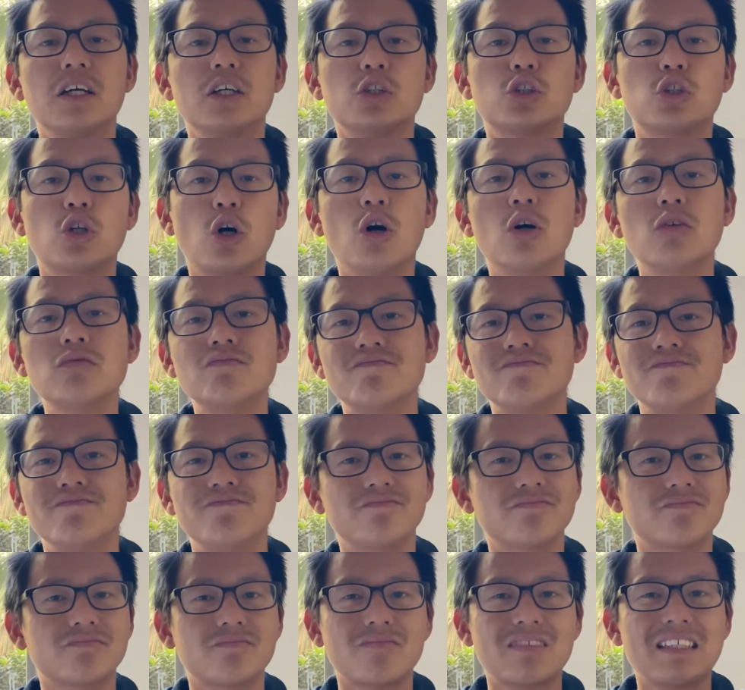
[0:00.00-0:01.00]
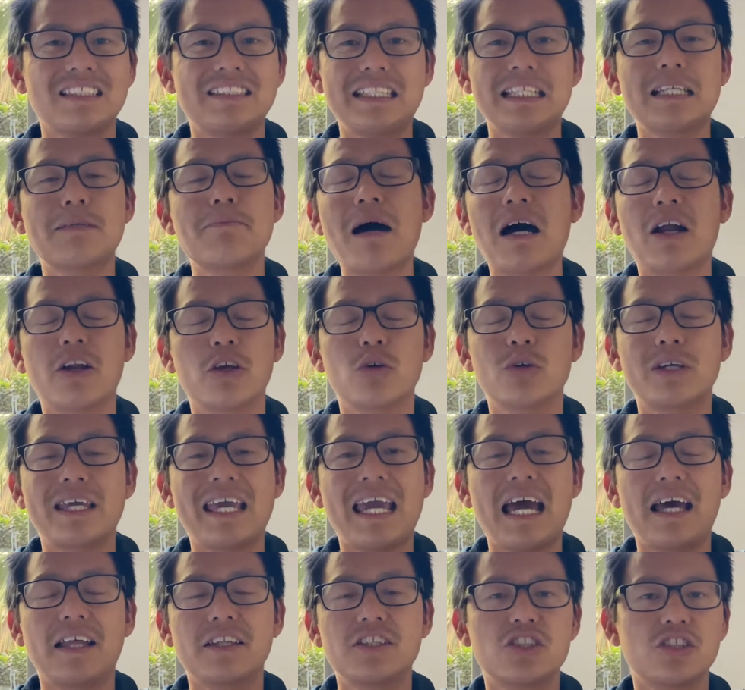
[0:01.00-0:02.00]
don't think about you
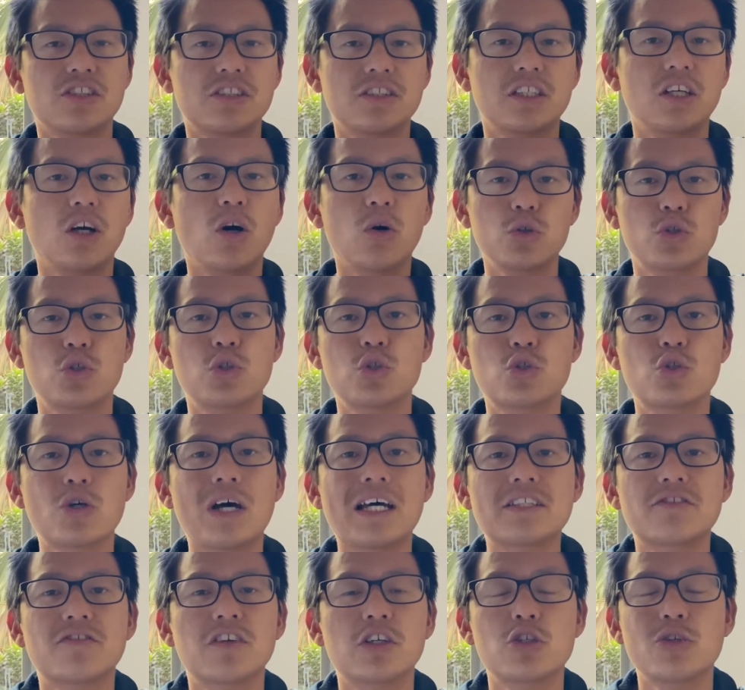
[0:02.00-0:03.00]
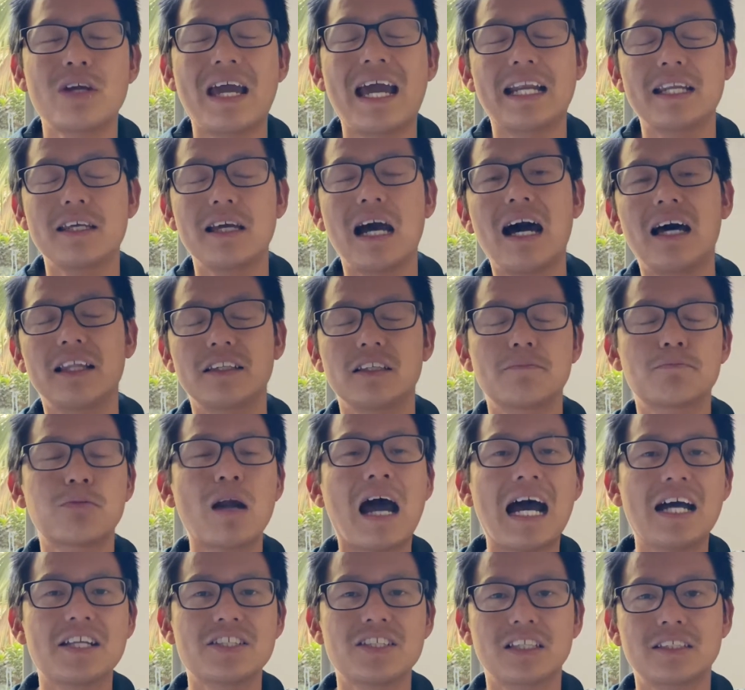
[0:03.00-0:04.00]
can just go to transfer to any other
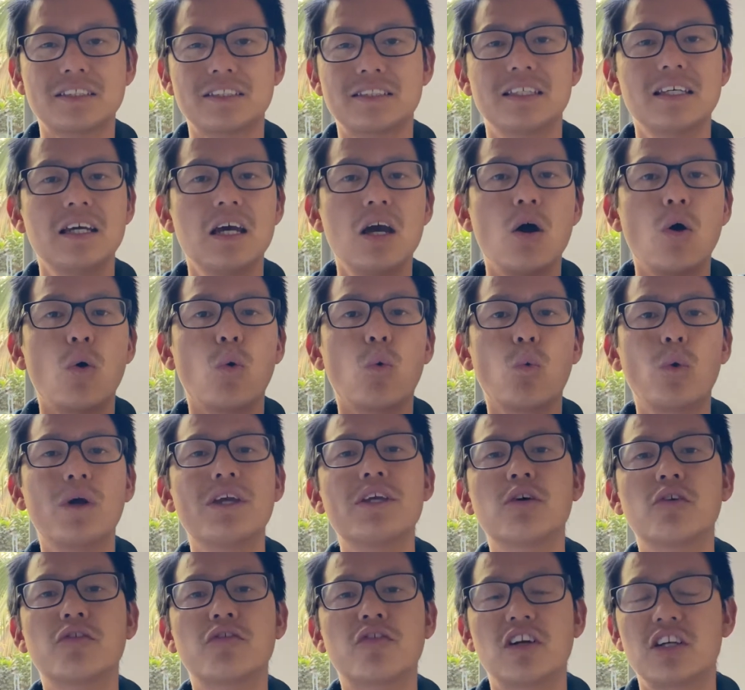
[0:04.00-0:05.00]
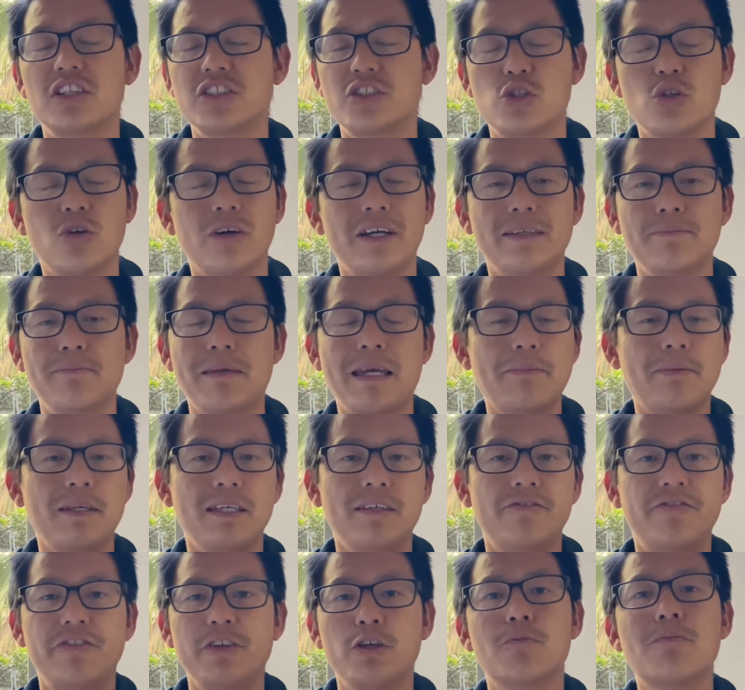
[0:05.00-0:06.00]
projects when you first join, maybe
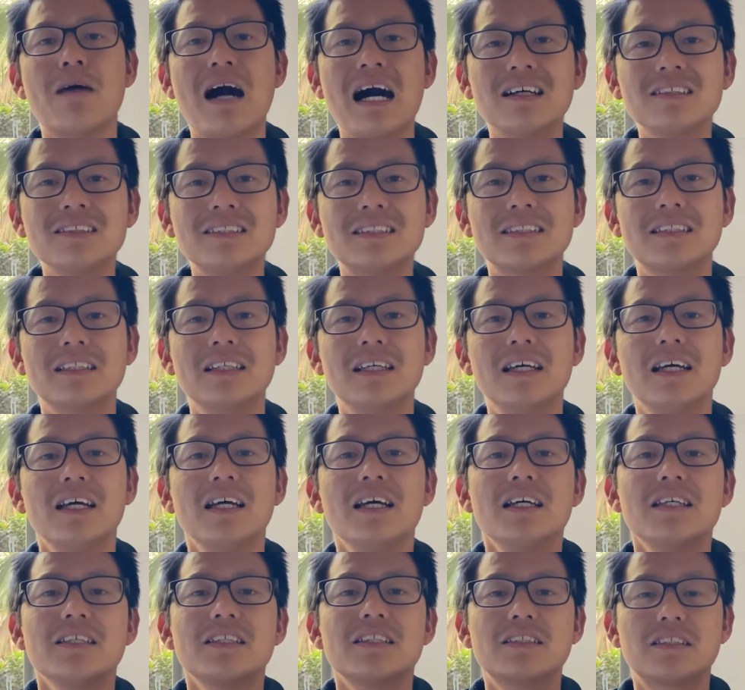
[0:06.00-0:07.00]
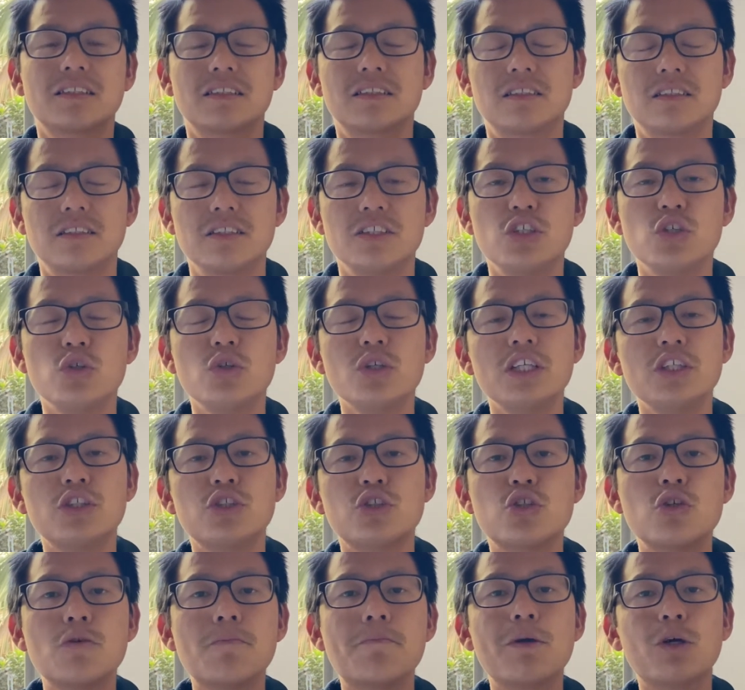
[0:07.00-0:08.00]
a few months. You need
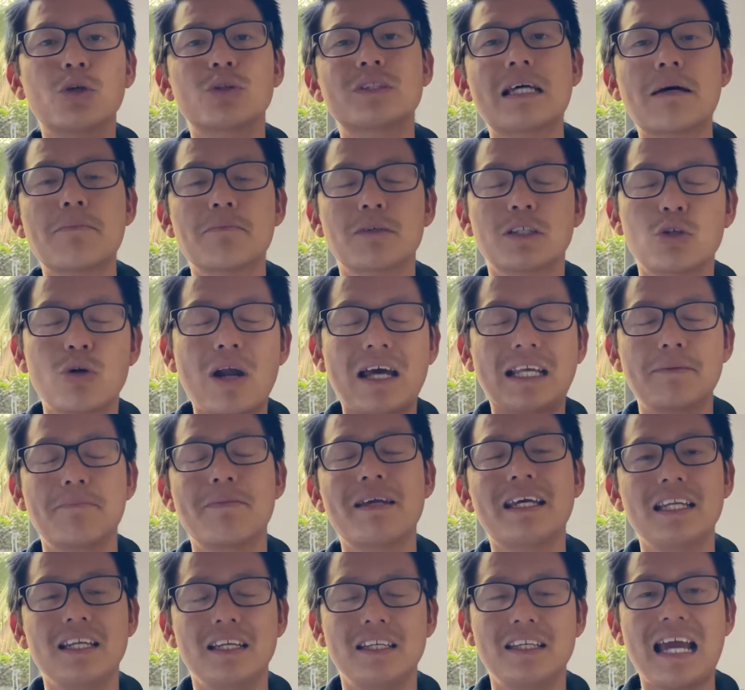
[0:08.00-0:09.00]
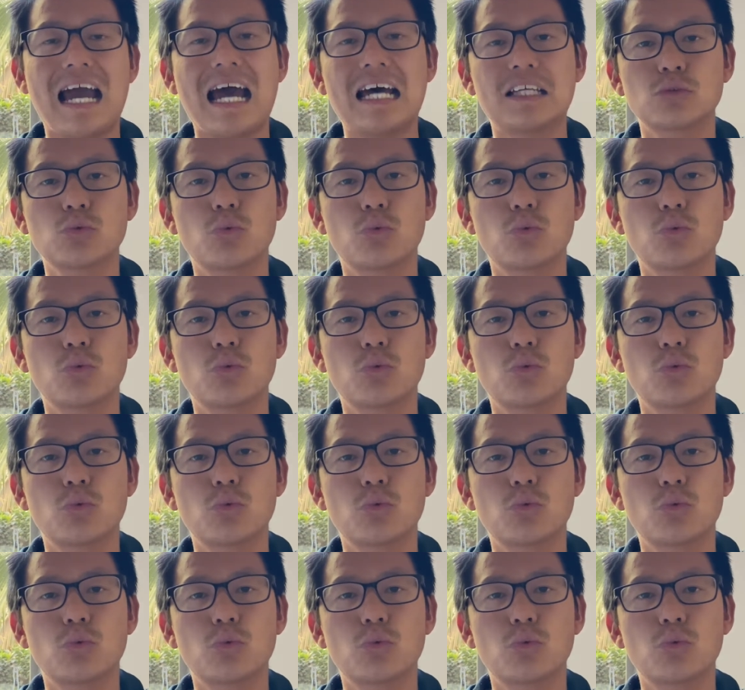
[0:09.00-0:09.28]
to build some credibility as